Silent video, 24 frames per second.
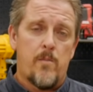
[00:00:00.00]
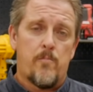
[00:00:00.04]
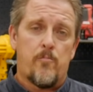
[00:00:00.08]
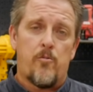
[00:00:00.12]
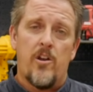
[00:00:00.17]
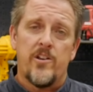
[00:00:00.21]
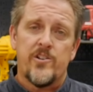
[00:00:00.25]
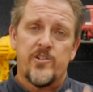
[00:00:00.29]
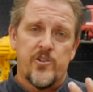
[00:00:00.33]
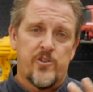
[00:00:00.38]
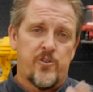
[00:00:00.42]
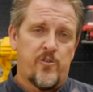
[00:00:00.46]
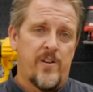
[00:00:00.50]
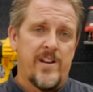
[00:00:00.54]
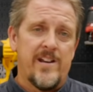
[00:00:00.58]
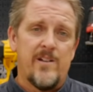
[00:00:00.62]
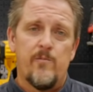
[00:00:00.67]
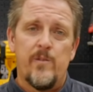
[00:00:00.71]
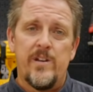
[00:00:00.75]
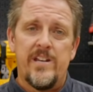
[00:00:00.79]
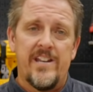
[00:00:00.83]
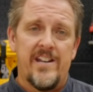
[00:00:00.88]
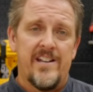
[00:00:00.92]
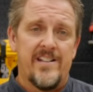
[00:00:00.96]
pressure treated,
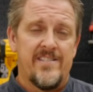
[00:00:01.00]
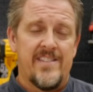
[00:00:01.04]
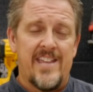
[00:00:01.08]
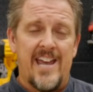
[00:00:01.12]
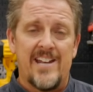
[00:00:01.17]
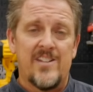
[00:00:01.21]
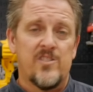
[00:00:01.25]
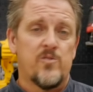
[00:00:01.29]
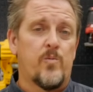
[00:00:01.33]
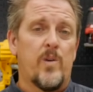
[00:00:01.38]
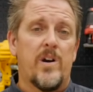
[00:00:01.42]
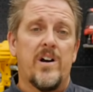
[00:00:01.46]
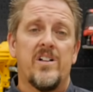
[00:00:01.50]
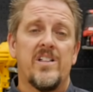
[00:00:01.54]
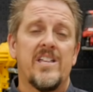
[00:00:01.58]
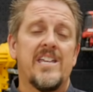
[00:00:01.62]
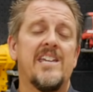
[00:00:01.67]
we did it in that as well.